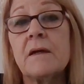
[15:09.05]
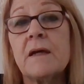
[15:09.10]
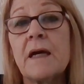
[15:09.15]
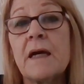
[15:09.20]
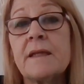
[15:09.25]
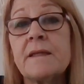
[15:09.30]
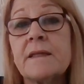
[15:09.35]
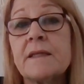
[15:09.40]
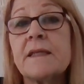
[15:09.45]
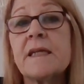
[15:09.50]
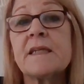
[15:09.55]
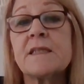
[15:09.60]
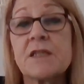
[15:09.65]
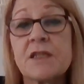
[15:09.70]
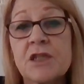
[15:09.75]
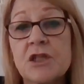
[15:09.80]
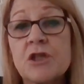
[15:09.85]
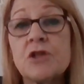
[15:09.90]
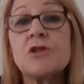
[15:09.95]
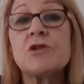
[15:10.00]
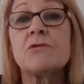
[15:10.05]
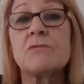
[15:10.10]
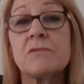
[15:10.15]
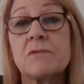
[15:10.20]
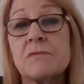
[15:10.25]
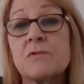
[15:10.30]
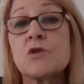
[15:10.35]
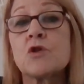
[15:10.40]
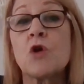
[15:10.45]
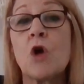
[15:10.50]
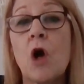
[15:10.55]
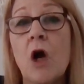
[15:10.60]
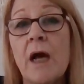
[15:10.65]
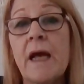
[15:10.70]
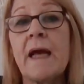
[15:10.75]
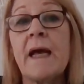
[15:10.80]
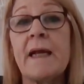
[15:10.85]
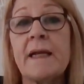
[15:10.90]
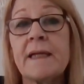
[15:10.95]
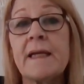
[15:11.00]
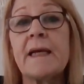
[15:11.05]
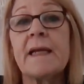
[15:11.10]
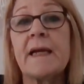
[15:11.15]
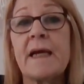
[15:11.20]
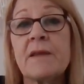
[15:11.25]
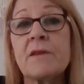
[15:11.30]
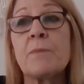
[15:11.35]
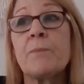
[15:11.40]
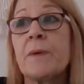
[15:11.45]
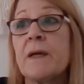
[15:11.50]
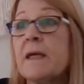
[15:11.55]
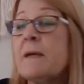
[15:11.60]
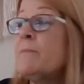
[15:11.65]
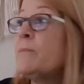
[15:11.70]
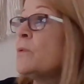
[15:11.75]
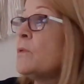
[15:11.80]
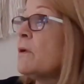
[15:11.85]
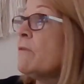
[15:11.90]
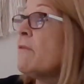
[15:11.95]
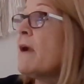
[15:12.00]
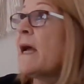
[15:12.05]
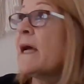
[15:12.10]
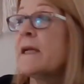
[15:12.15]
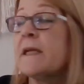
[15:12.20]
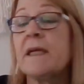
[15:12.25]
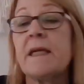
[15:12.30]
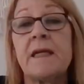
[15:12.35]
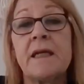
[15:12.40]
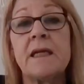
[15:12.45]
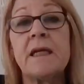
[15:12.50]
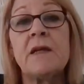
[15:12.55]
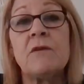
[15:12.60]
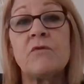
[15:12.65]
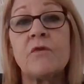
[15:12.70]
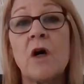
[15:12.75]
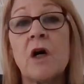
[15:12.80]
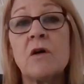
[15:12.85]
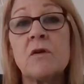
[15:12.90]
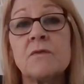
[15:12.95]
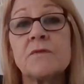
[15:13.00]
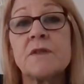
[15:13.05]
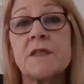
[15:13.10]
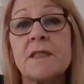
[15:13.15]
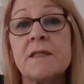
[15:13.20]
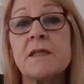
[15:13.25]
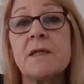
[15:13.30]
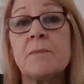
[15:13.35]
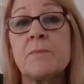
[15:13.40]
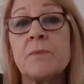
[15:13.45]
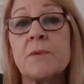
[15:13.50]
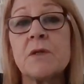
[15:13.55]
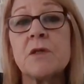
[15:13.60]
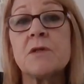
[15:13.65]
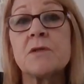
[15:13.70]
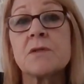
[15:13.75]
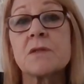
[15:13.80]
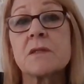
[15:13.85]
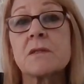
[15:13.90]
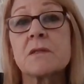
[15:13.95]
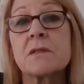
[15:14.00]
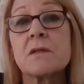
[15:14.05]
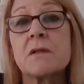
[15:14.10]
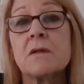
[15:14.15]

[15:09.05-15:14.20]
And that's to try and get other people around here involved in the abuse.